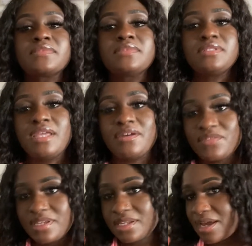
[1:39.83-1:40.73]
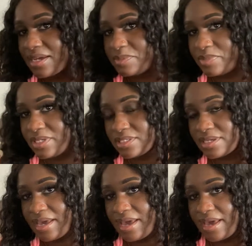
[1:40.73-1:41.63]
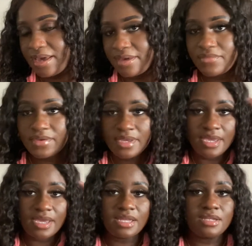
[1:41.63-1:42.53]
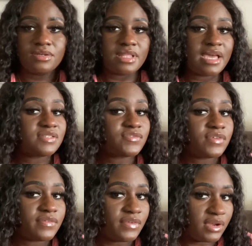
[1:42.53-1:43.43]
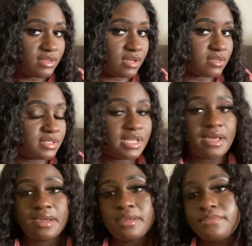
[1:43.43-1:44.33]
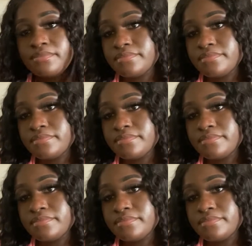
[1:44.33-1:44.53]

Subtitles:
Definitely a nice piece to have, and they'll last for a very long time.